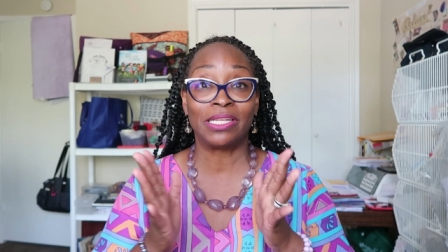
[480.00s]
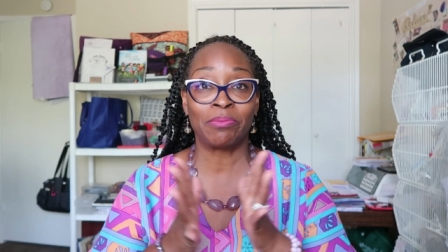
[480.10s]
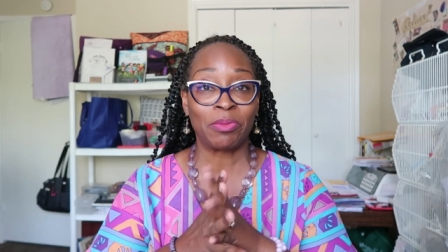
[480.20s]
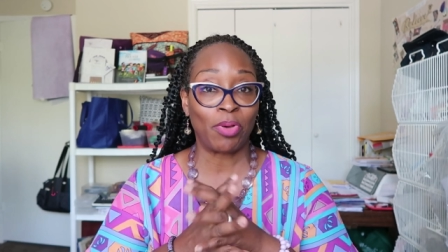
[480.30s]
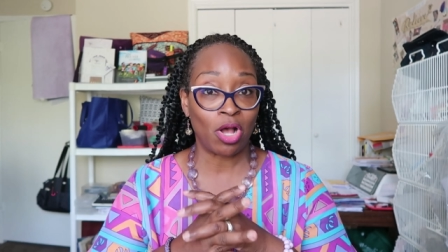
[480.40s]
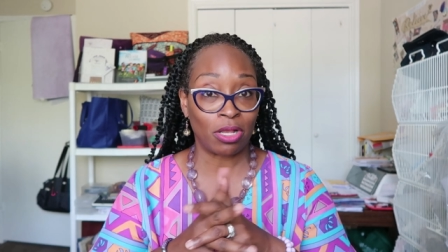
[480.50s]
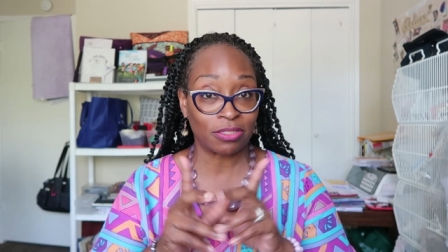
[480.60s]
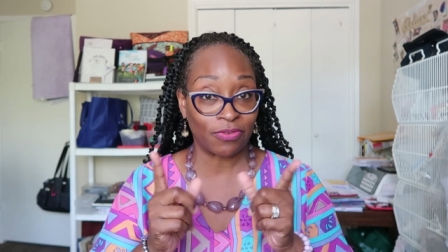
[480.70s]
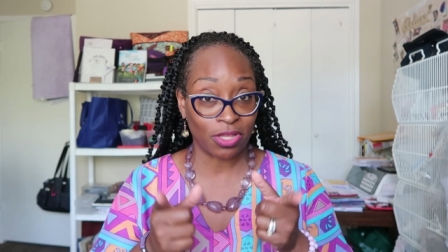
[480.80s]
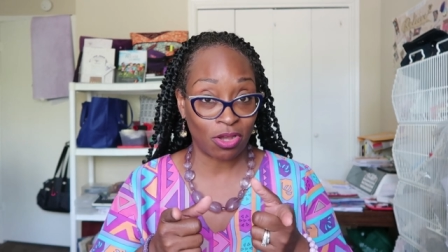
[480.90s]
let me
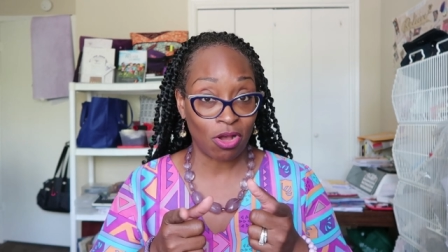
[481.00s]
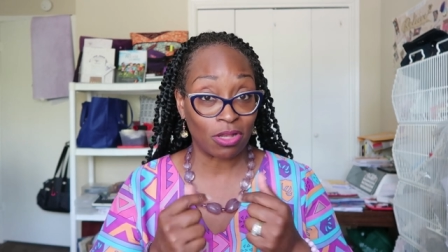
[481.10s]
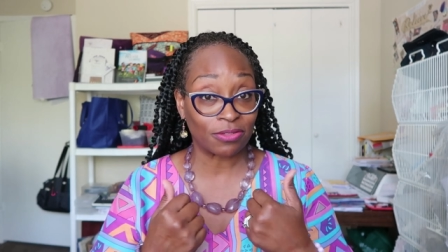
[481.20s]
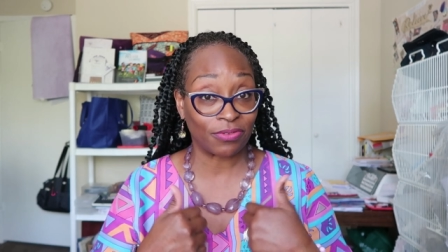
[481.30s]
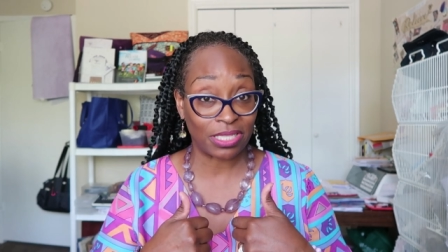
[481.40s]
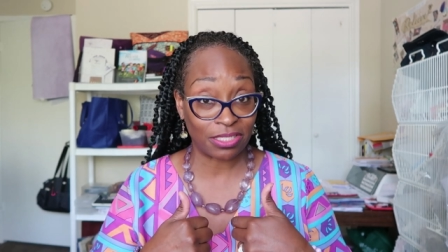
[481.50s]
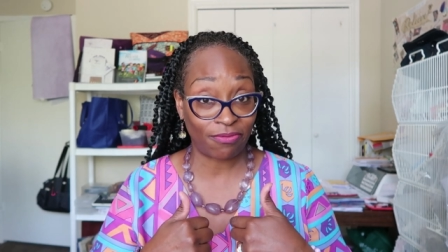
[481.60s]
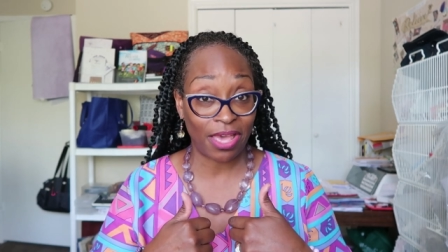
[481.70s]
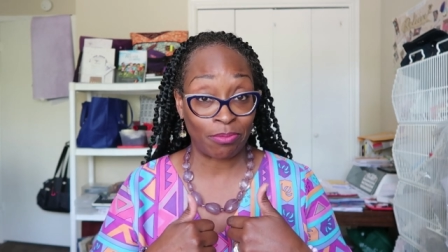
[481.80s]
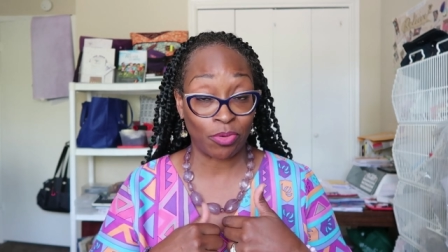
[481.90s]
pause for the cause for this
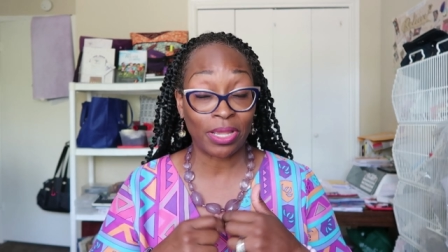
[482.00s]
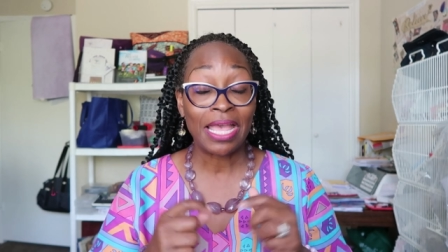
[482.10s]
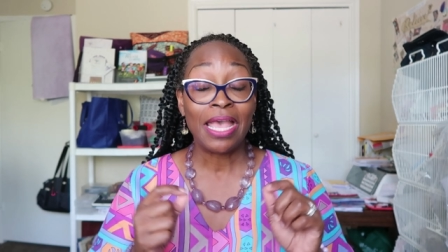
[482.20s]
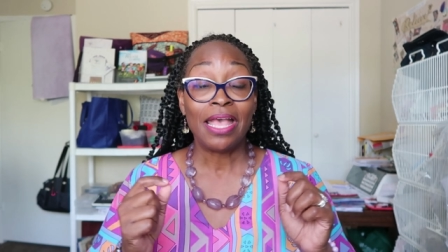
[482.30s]
fabric.